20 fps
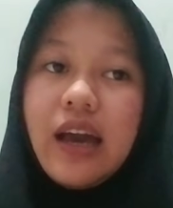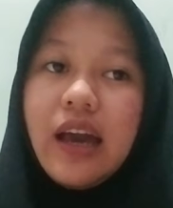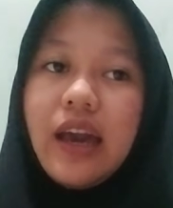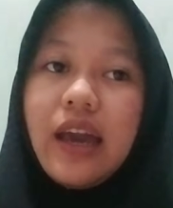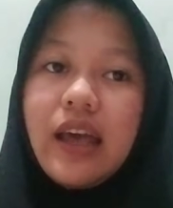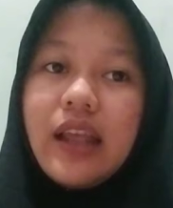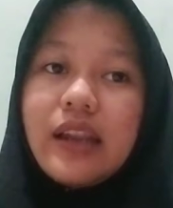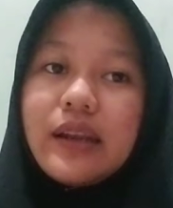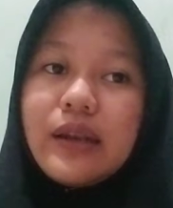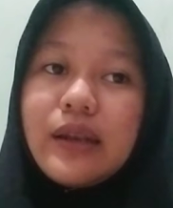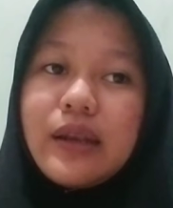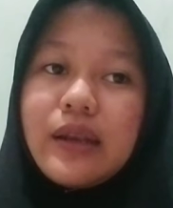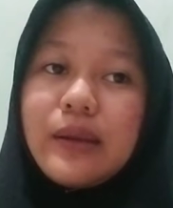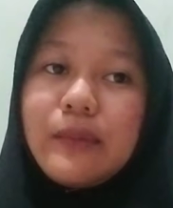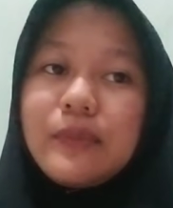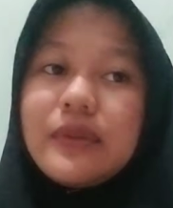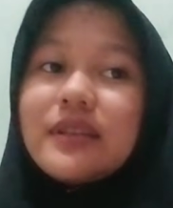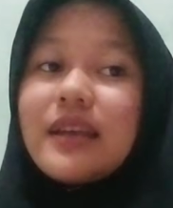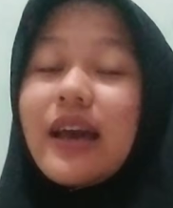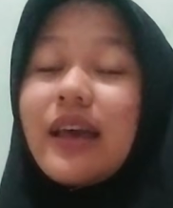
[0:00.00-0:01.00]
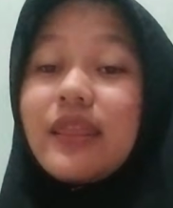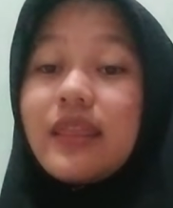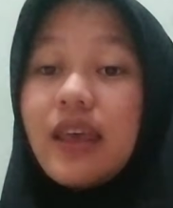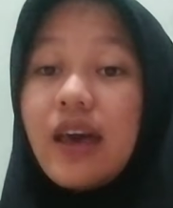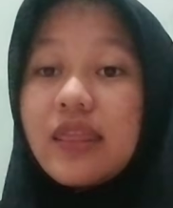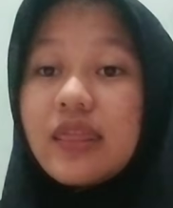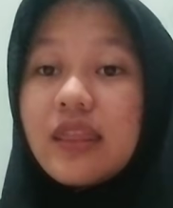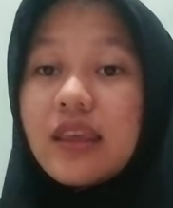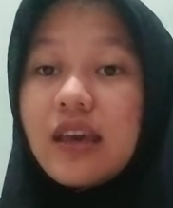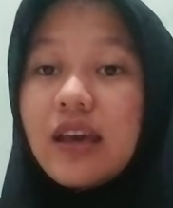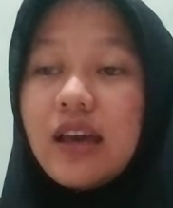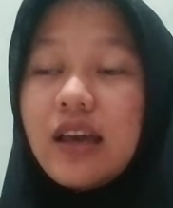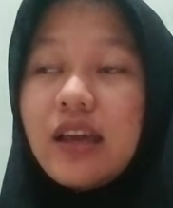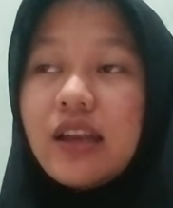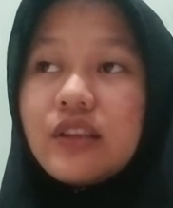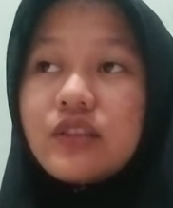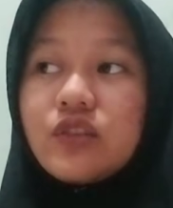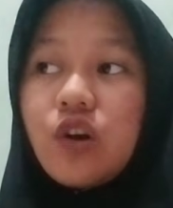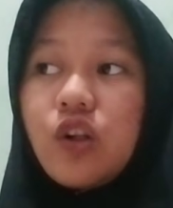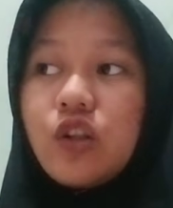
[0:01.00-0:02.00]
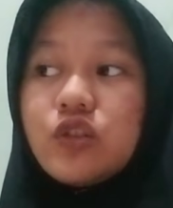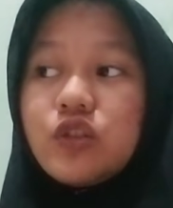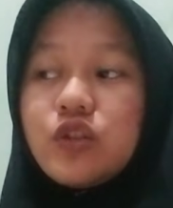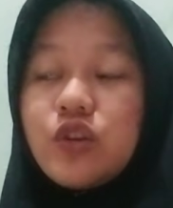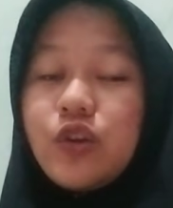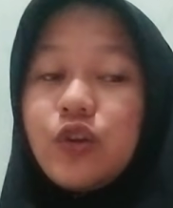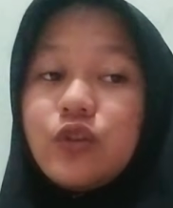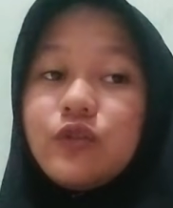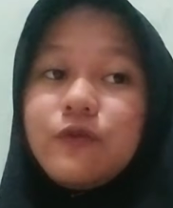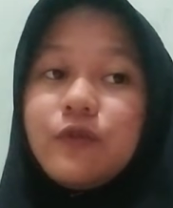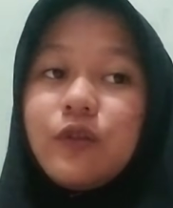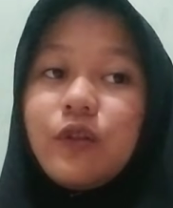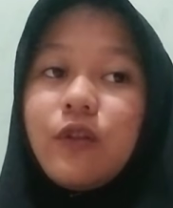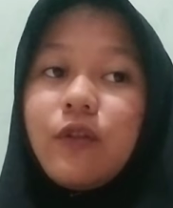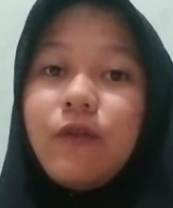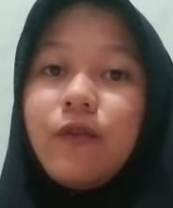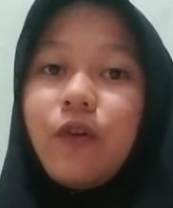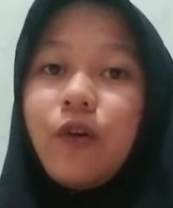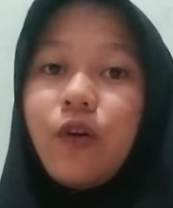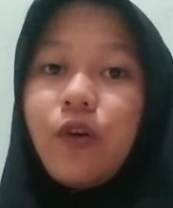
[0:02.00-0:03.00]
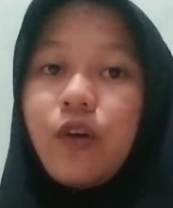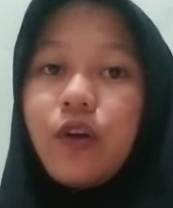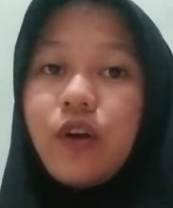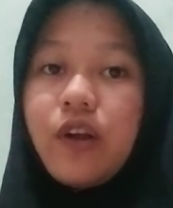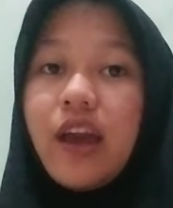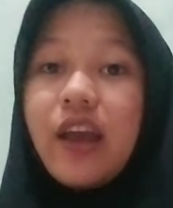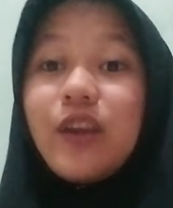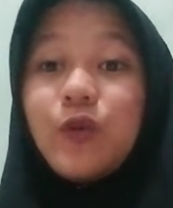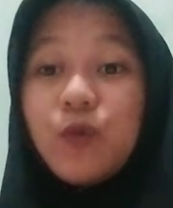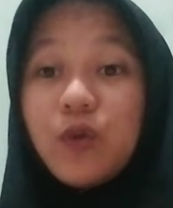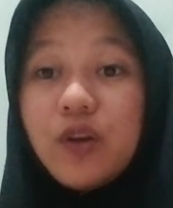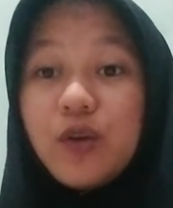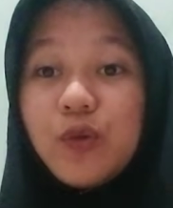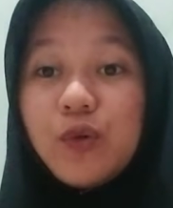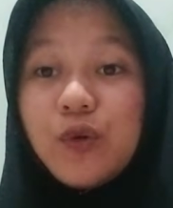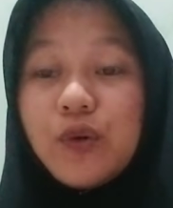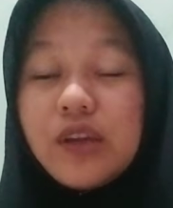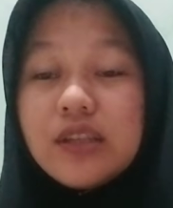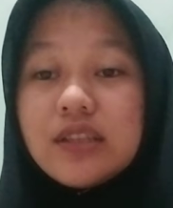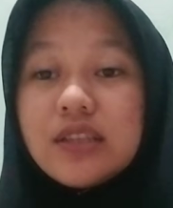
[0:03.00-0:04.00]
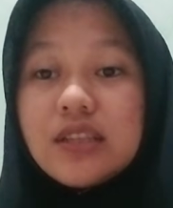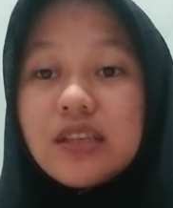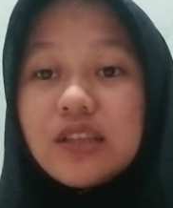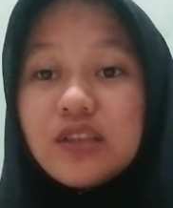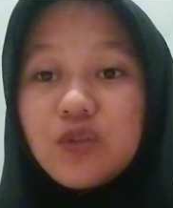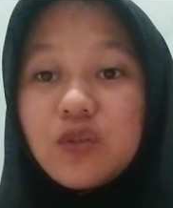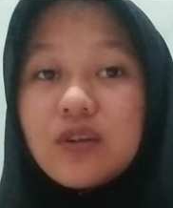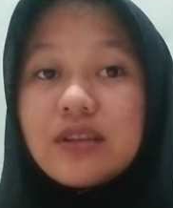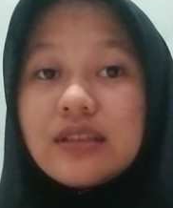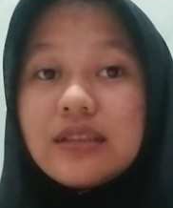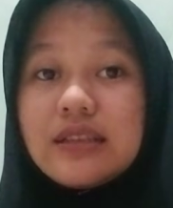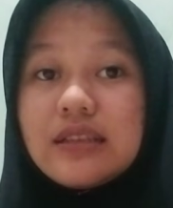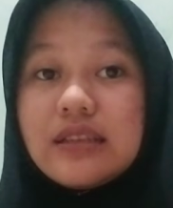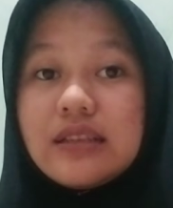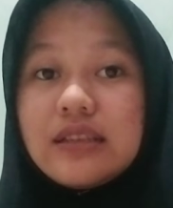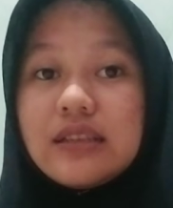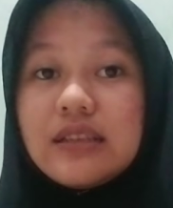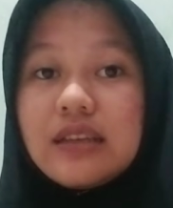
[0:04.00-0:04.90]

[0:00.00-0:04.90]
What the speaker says: And besides that, it is also useful for anyone who is interested